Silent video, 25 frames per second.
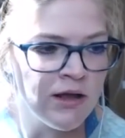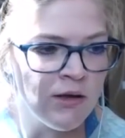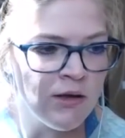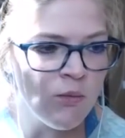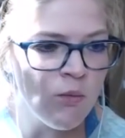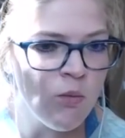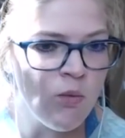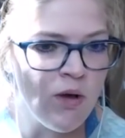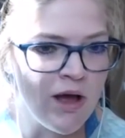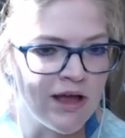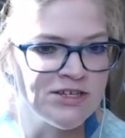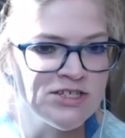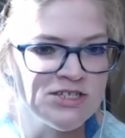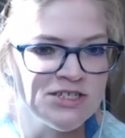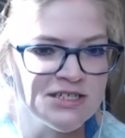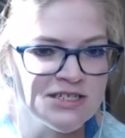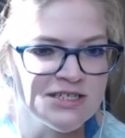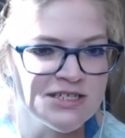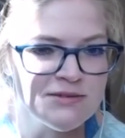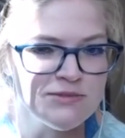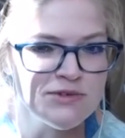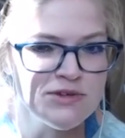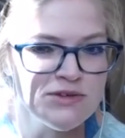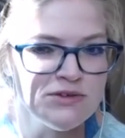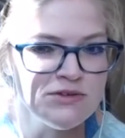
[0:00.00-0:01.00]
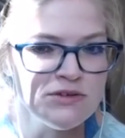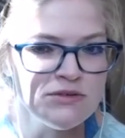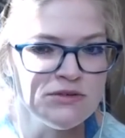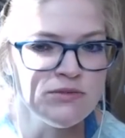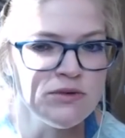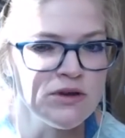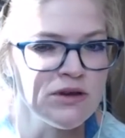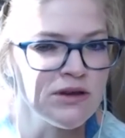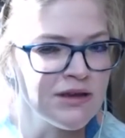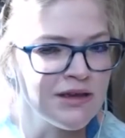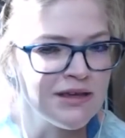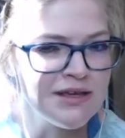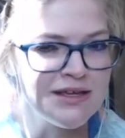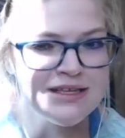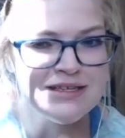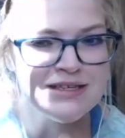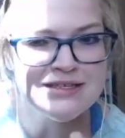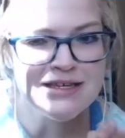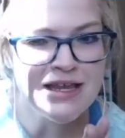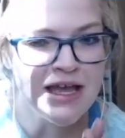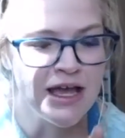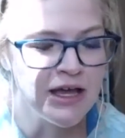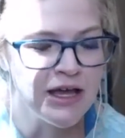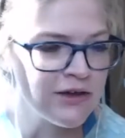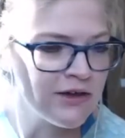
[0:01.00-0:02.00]
Watching someone do the work is
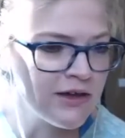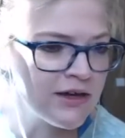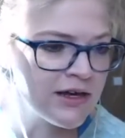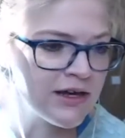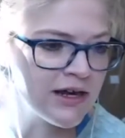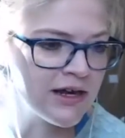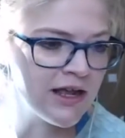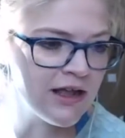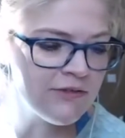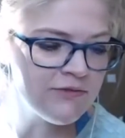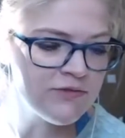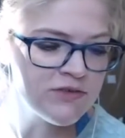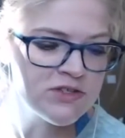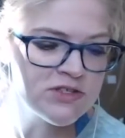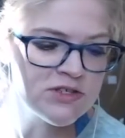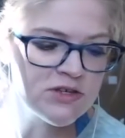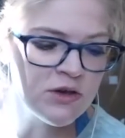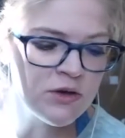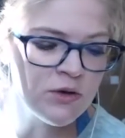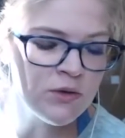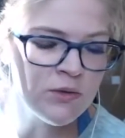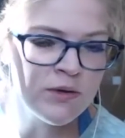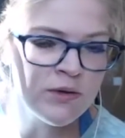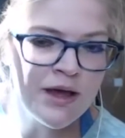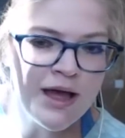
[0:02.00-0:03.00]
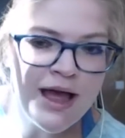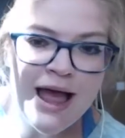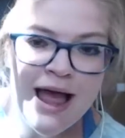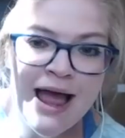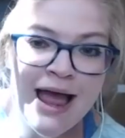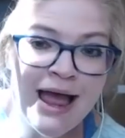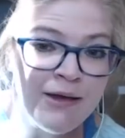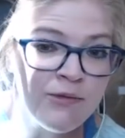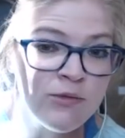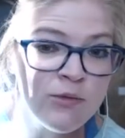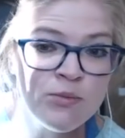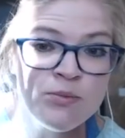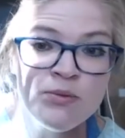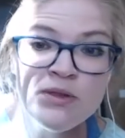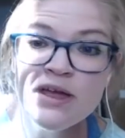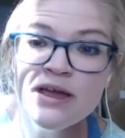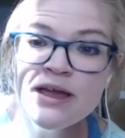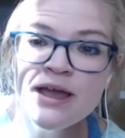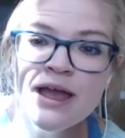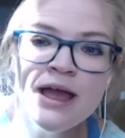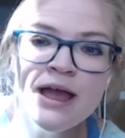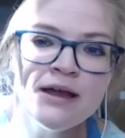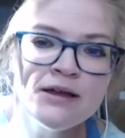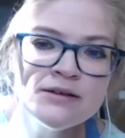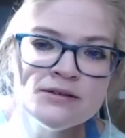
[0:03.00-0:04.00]
not good enough. So I will plug
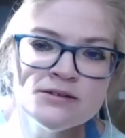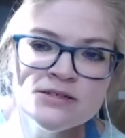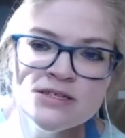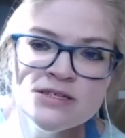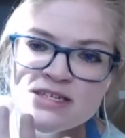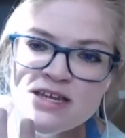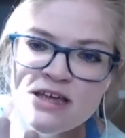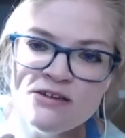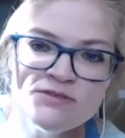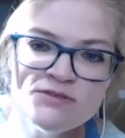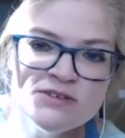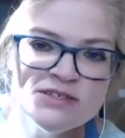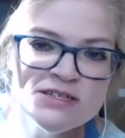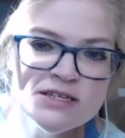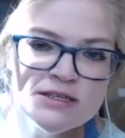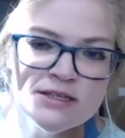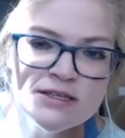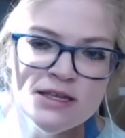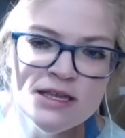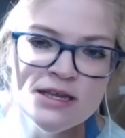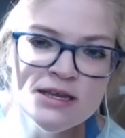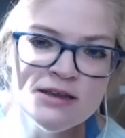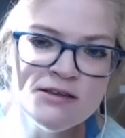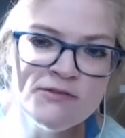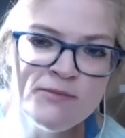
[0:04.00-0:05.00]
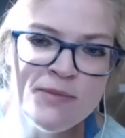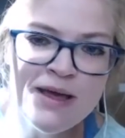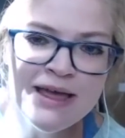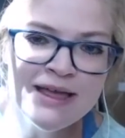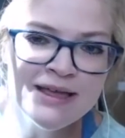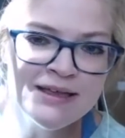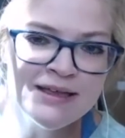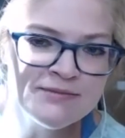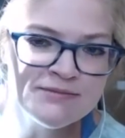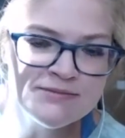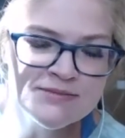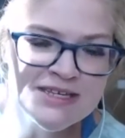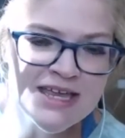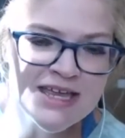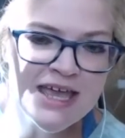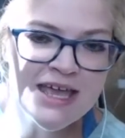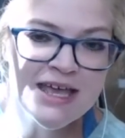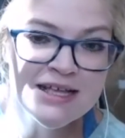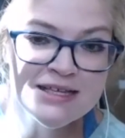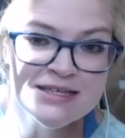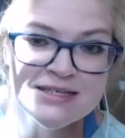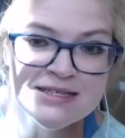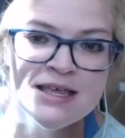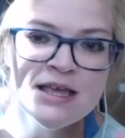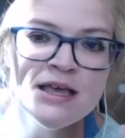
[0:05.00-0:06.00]
our stuff till the end of my
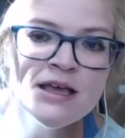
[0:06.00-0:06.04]
days.